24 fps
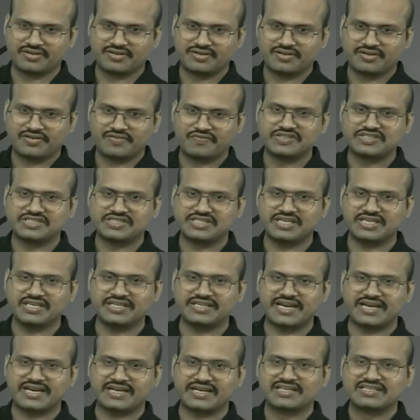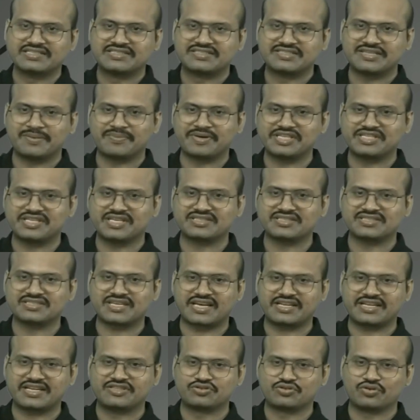We see that some regions are
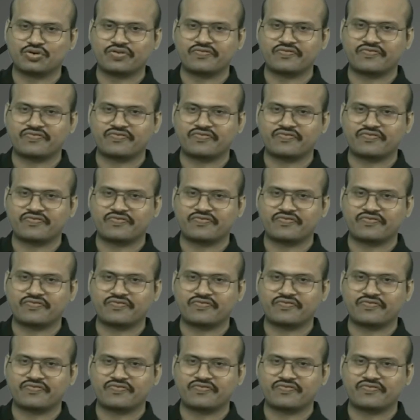in zone